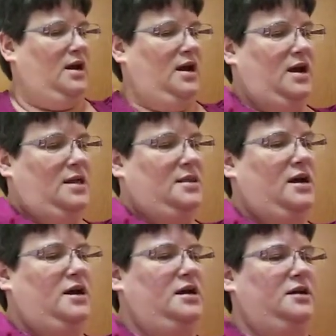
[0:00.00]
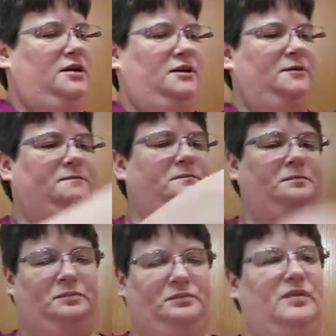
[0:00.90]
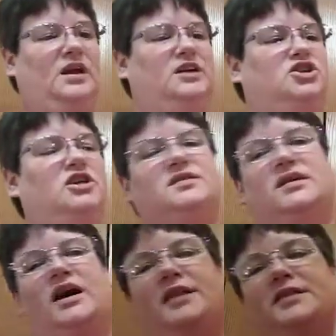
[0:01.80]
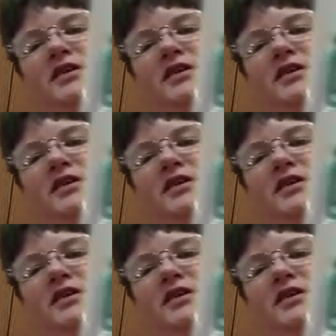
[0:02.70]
And then I just got